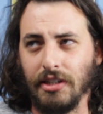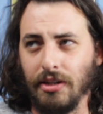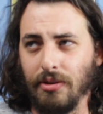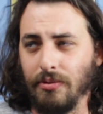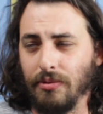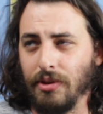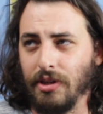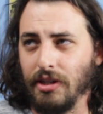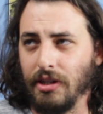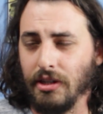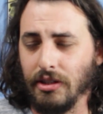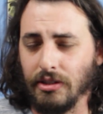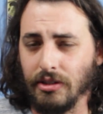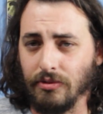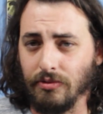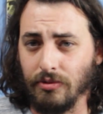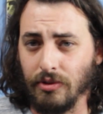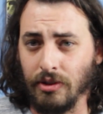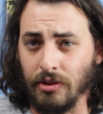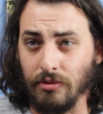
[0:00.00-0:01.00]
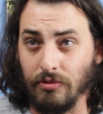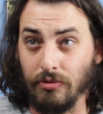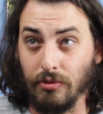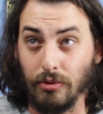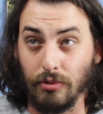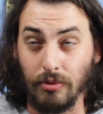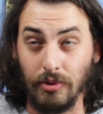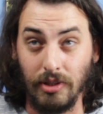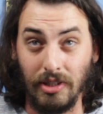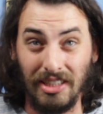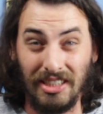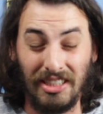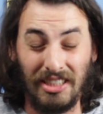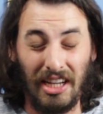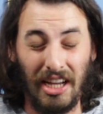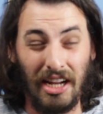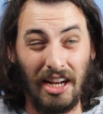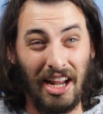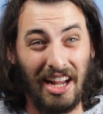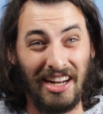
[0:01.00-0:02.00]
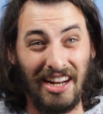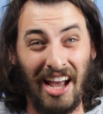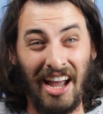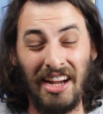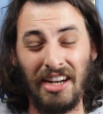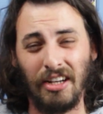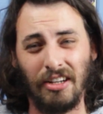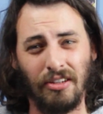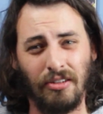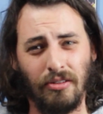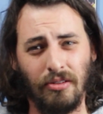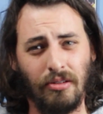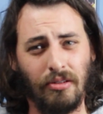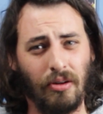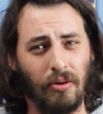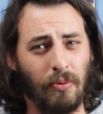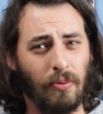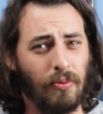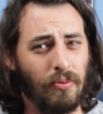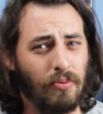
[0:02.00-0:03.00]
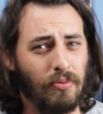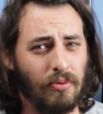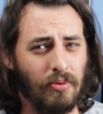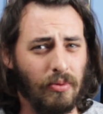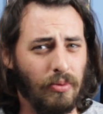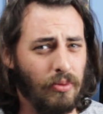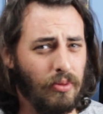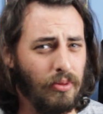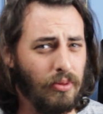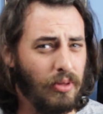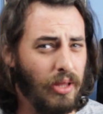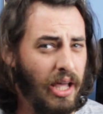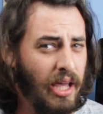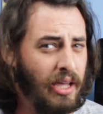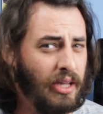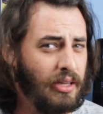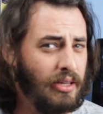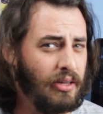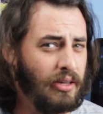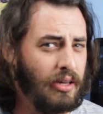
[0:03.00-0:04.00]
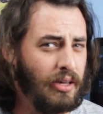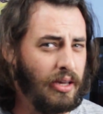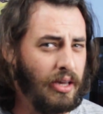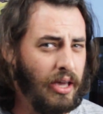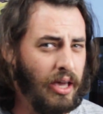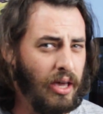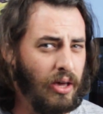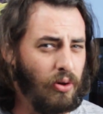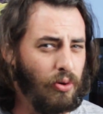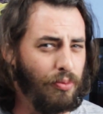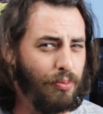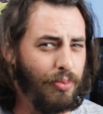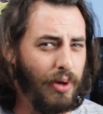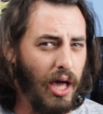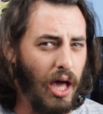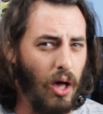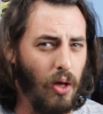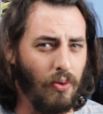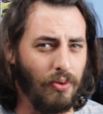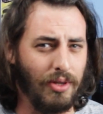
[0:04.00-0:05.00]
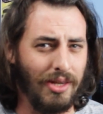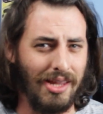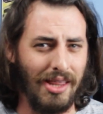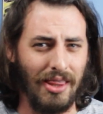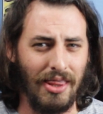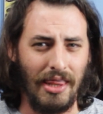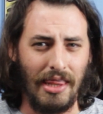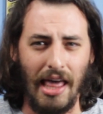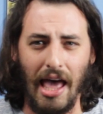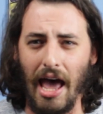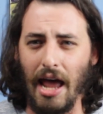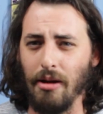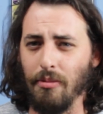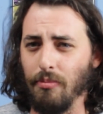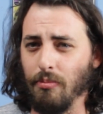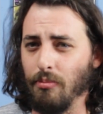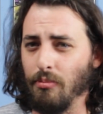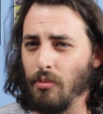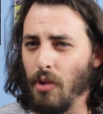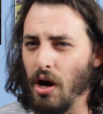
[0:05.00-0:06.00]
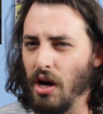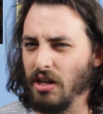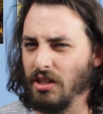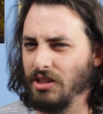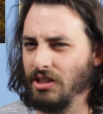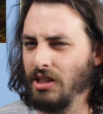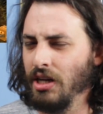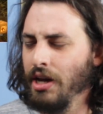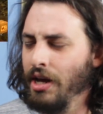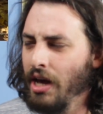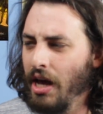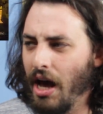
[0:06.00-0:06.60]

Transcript: I don't think it's in a full release yet, and I don't like Hellbound that much.